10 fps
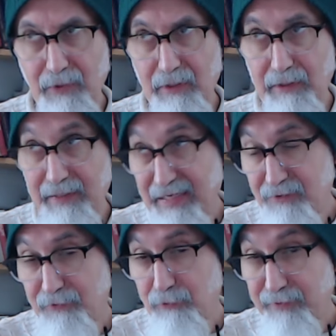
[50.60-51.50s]

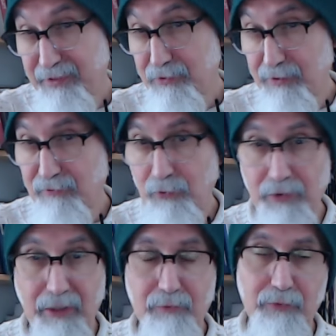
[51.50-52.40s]
last few videos I've
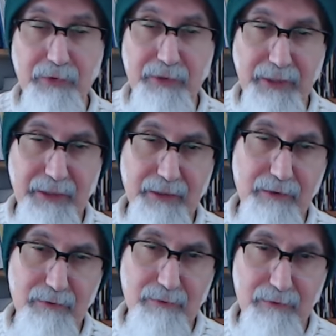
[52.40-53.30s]
loaded up, we're
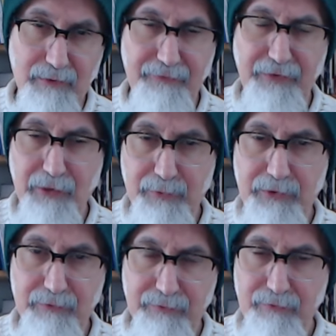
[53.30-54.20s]
getting a fair bit
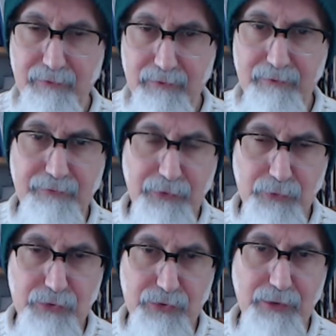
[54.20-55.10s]
of
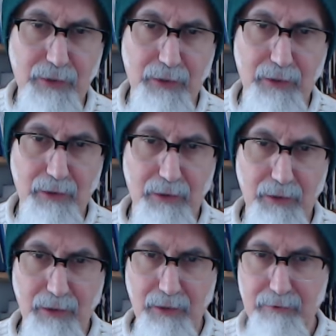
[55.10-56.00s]
views.
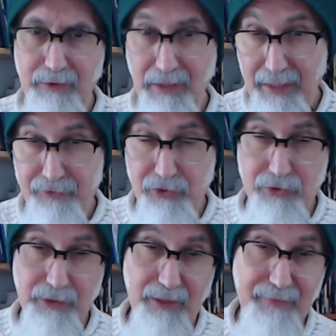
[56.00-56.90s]
Uh, the live
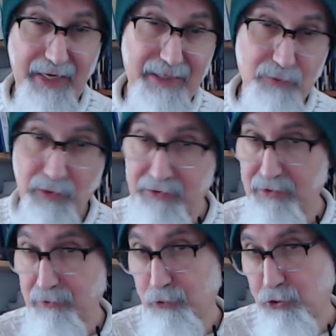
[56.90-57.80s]
stream, as well as the
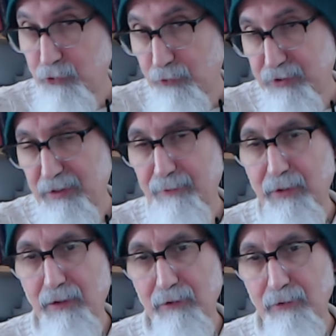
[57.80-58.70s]
little shorts I'm
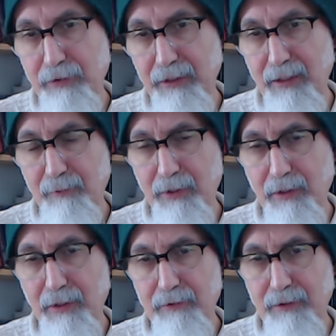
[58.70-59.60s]
loading up,
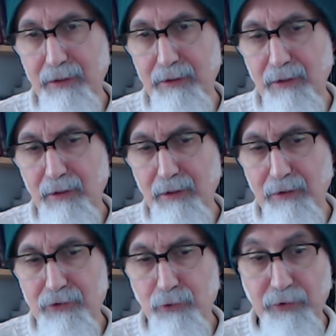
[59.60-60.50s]
right?
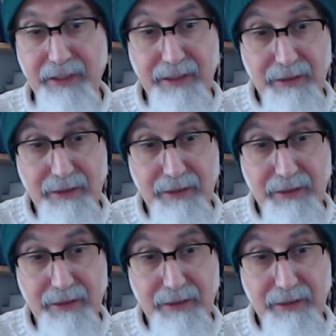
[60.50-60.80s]
So we're getting